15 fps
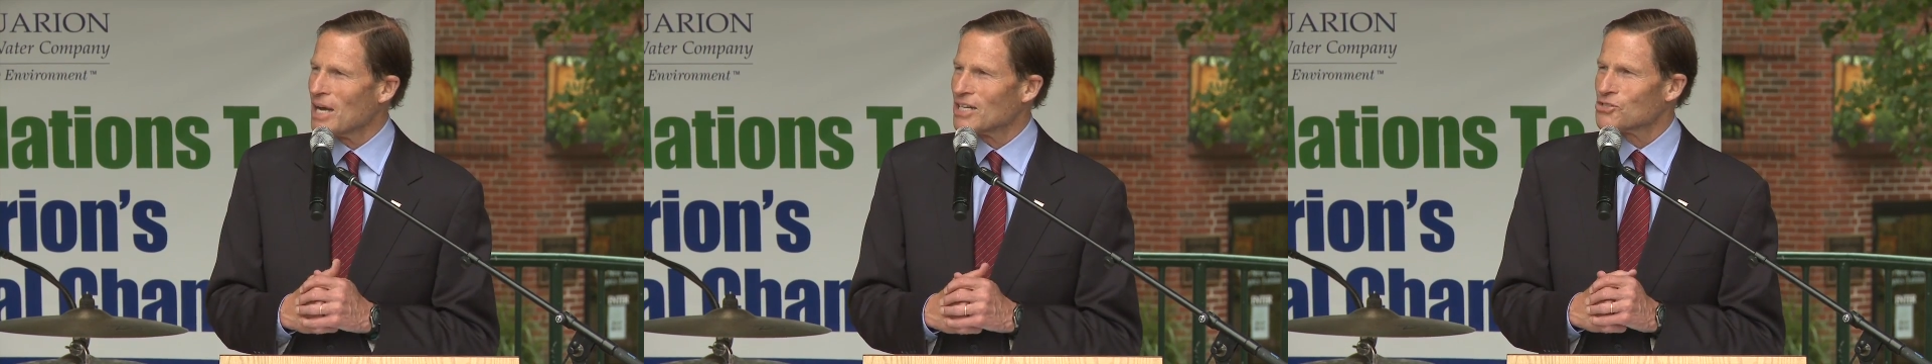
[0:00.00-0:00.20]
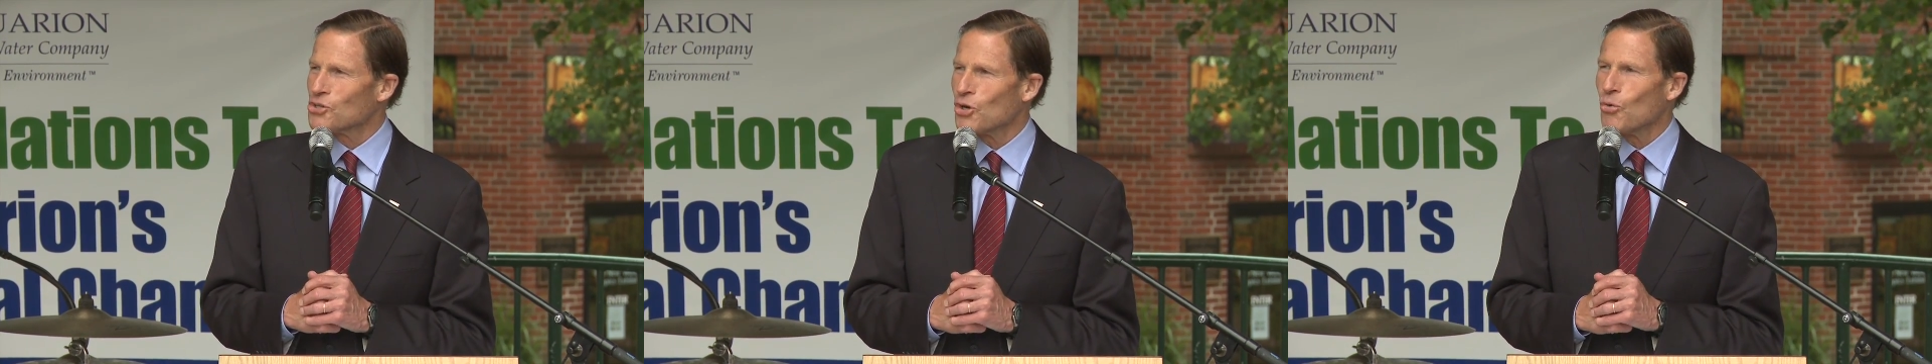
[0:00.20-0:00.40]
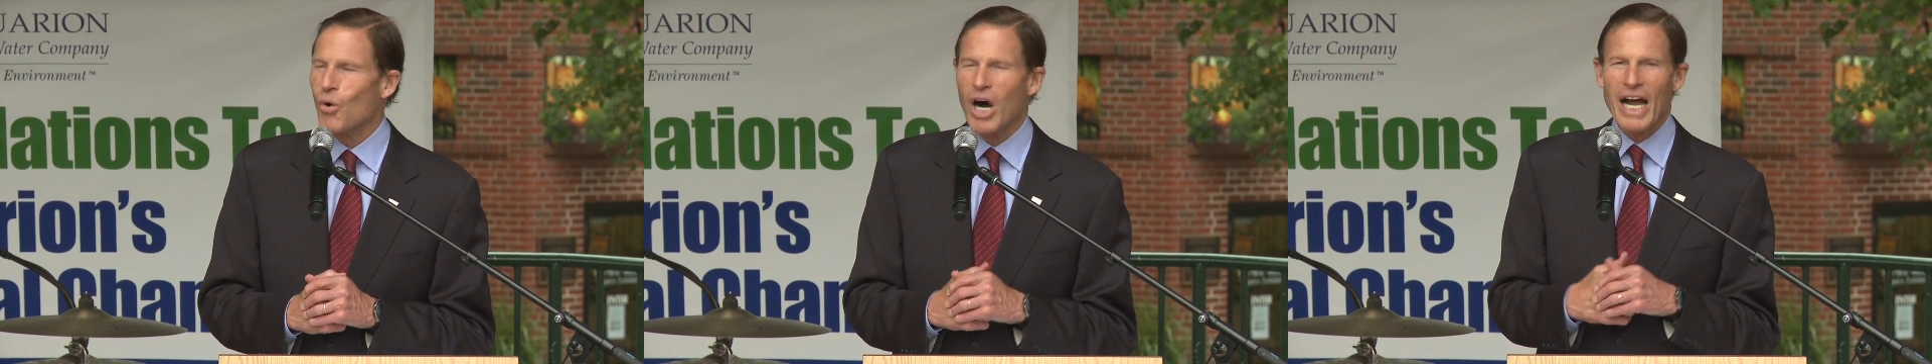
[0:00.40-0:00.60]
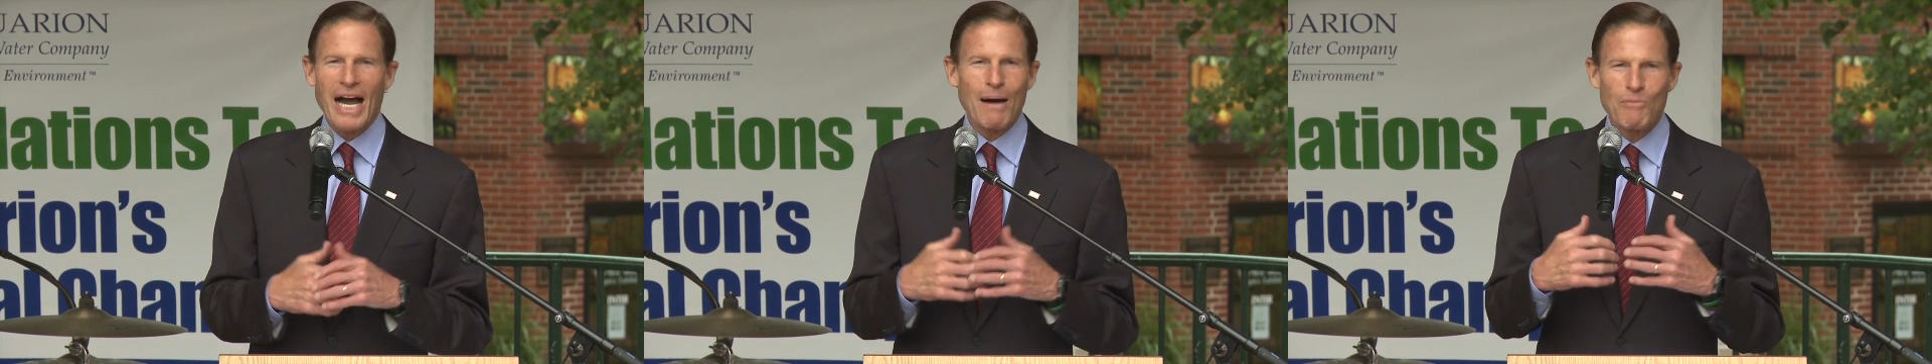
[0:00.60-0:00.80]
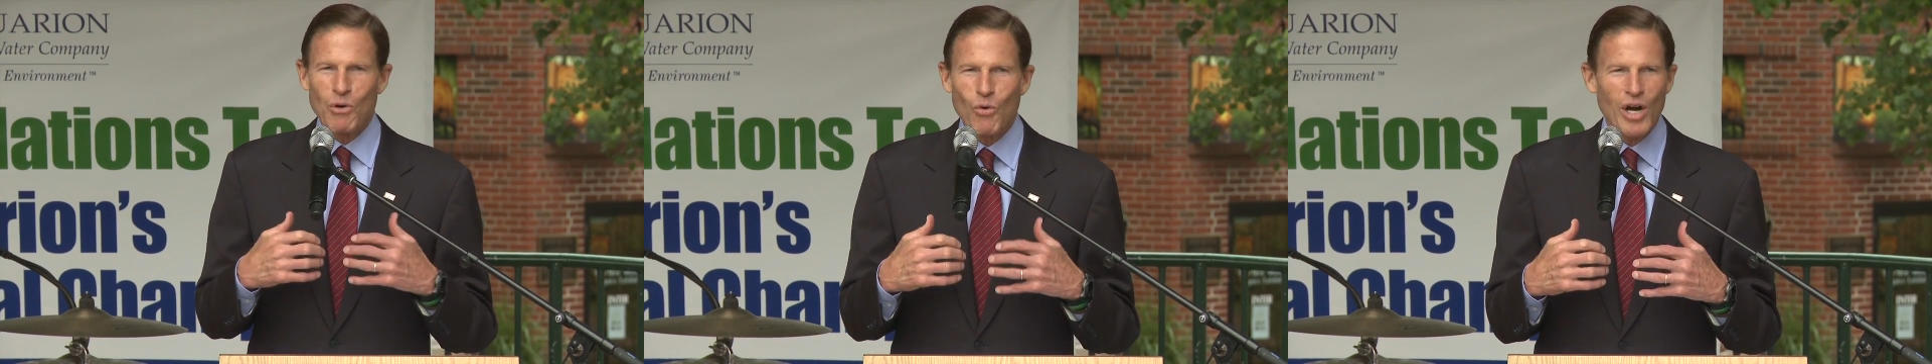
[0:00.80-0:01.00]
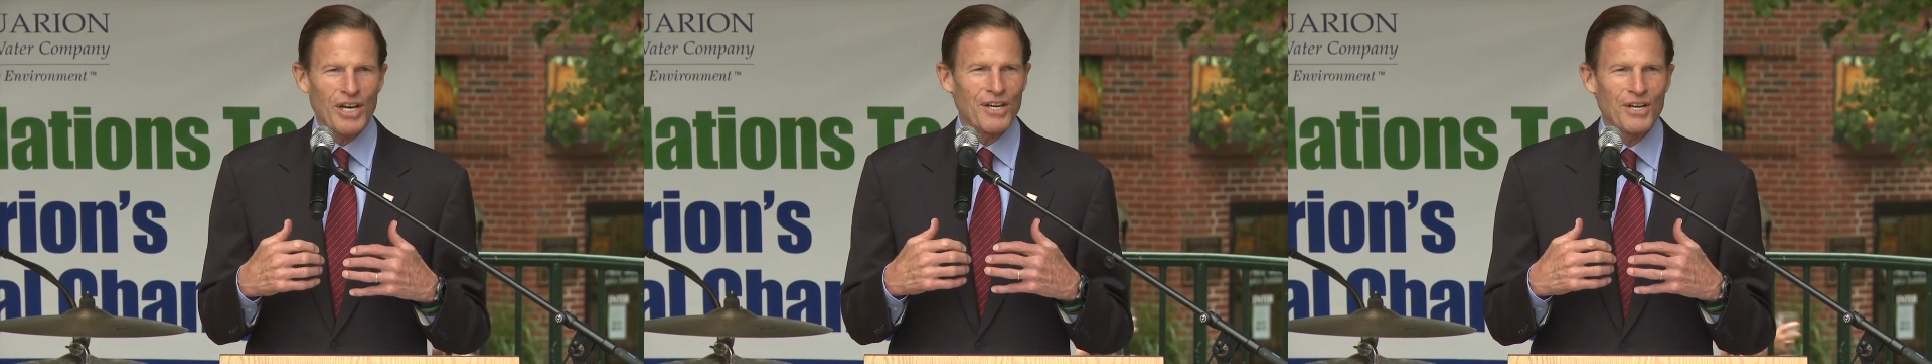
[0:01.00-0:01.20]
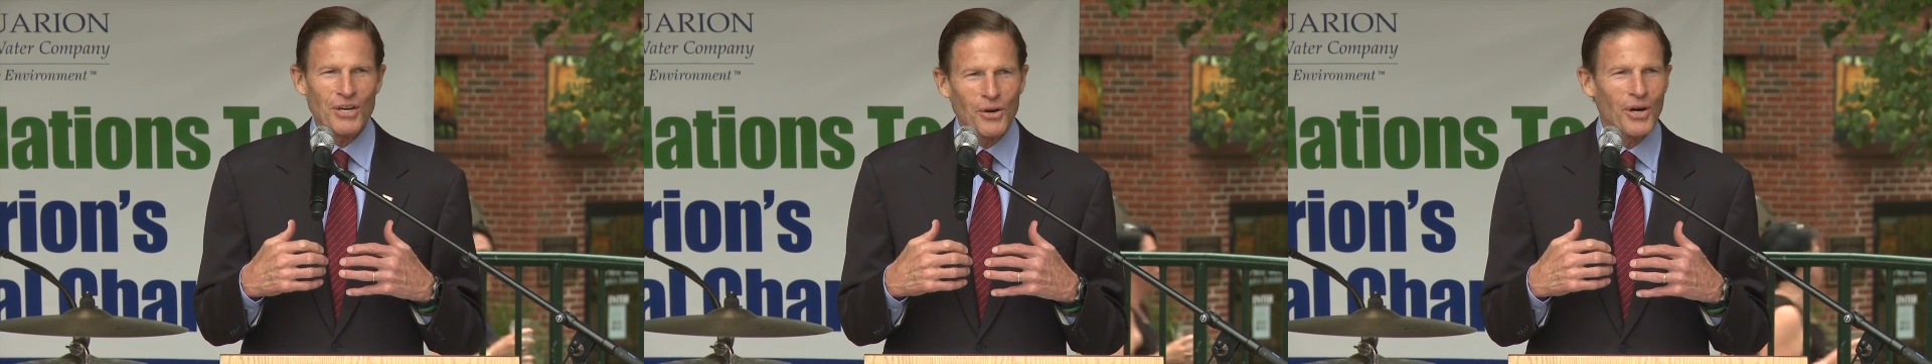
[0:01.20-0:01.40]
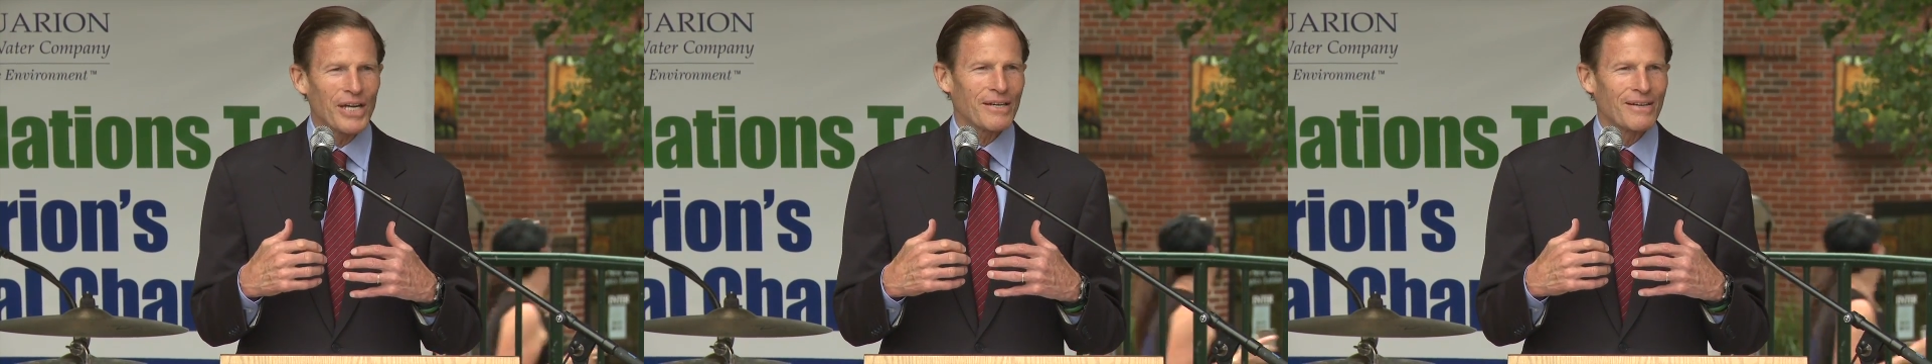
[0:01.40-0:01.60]
not sure why I'm the one to
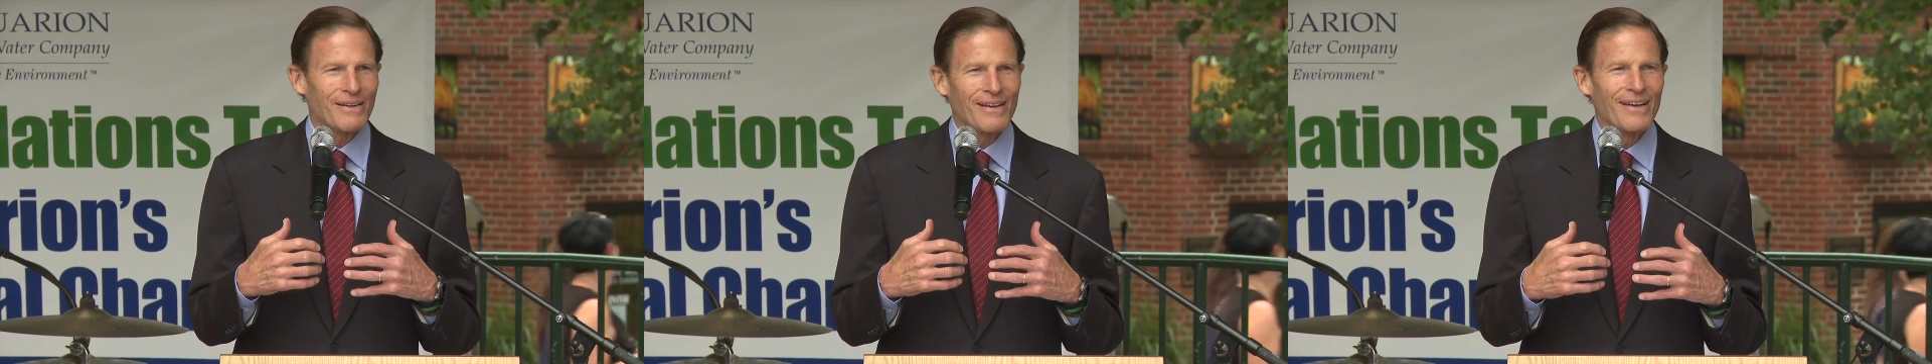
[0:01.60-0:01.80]
do it,